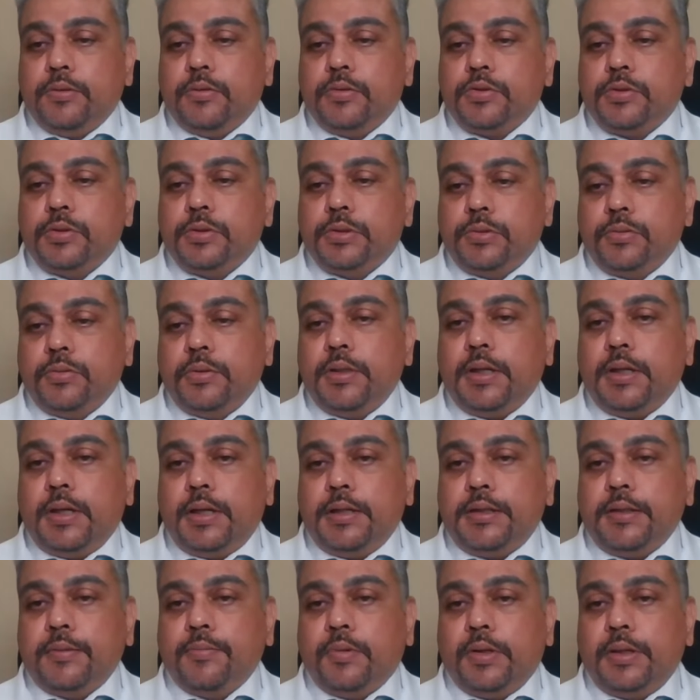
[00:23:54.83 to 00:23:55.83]
you should do an
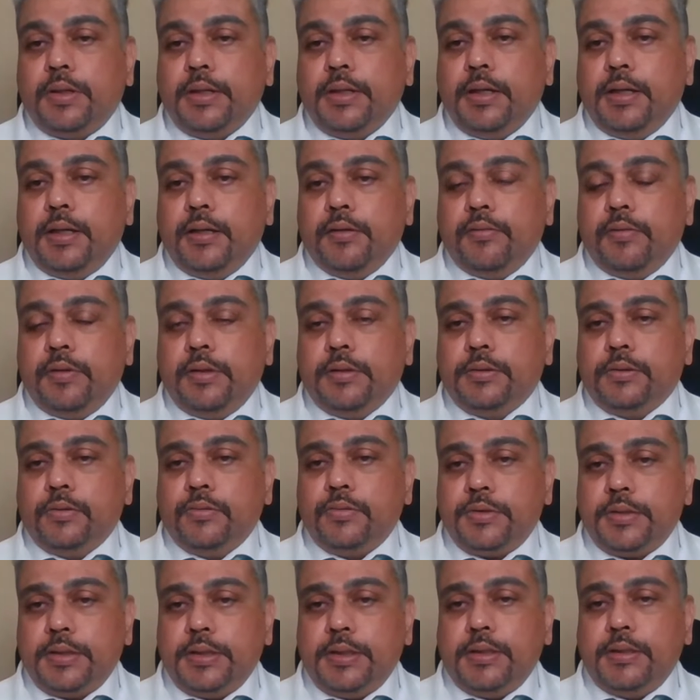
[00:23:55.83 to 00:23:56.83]
antibody level
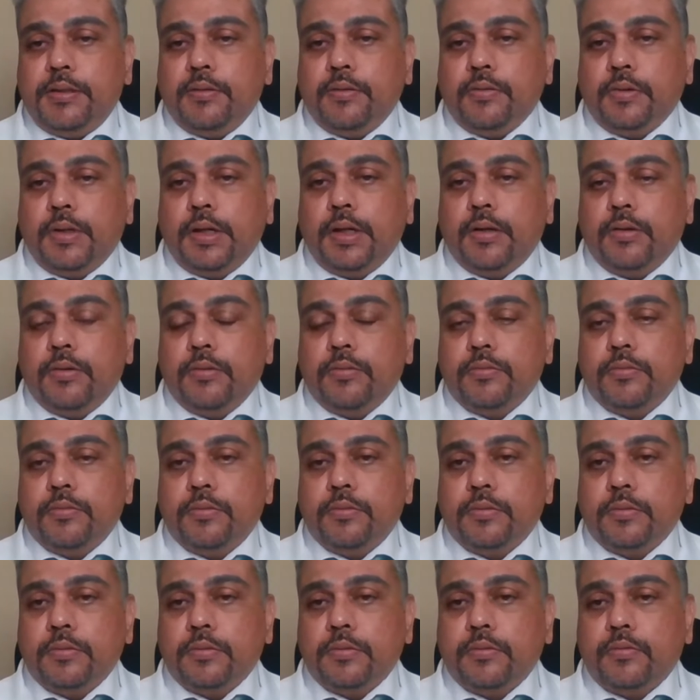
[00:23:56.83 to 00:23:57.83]
to see
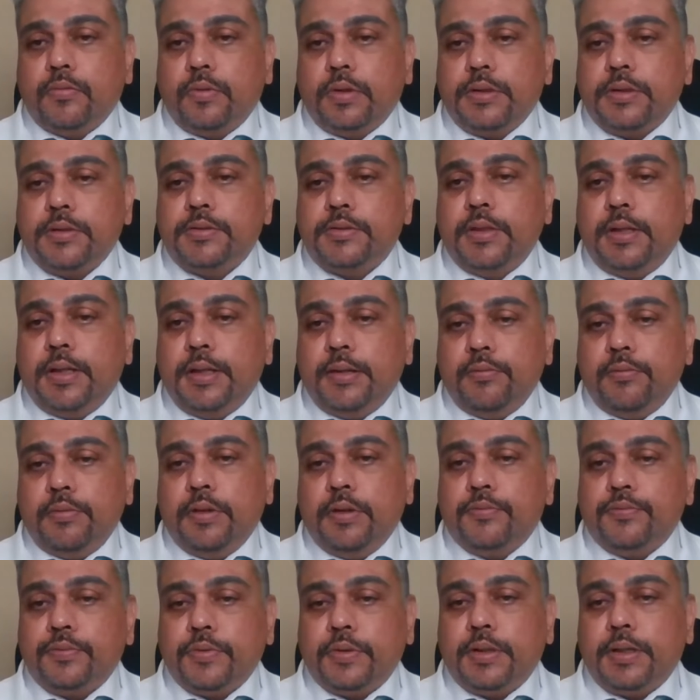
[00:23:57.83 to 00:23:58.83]
what is the
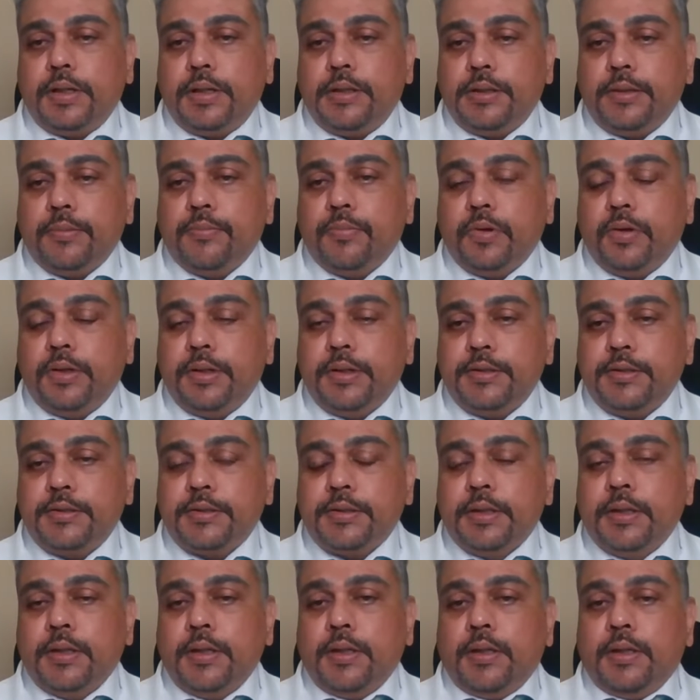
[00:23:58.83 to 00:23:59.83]
level of your
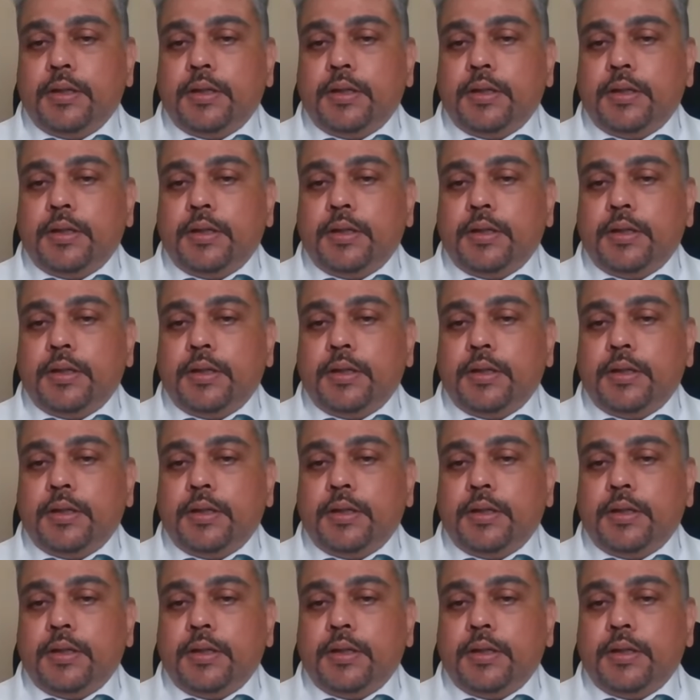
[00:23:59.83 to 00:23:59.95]
antibodies,